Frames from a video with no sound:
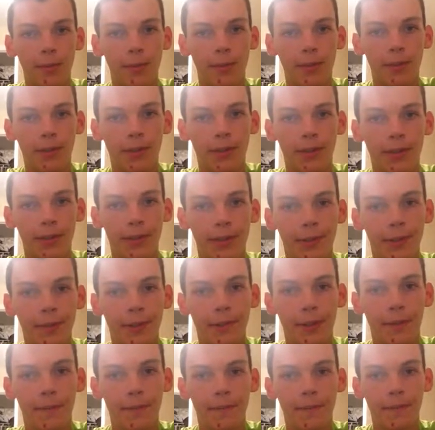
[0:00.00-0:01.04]
It was
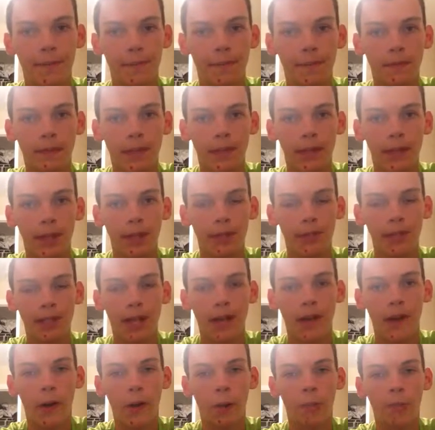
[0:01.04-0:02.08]
also it was
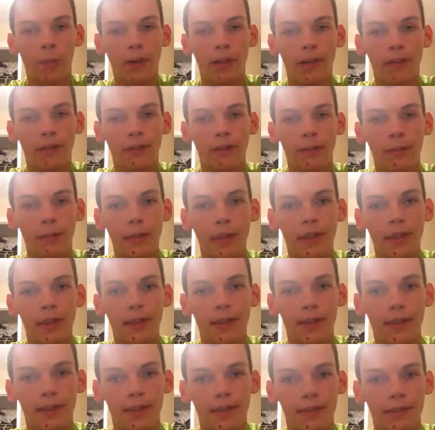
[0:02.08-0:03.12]
eye-opening for me
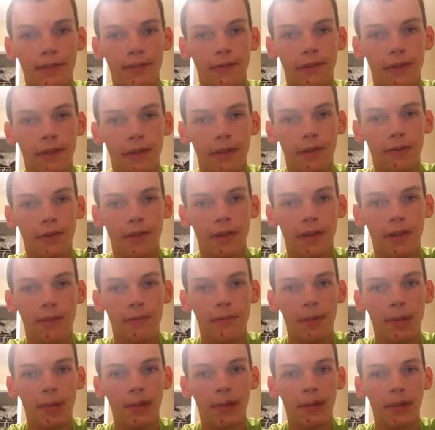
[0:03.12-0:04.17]
since it's the first one
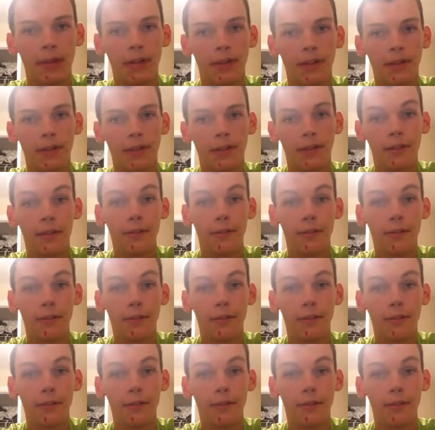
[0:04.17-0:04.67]
I've been on,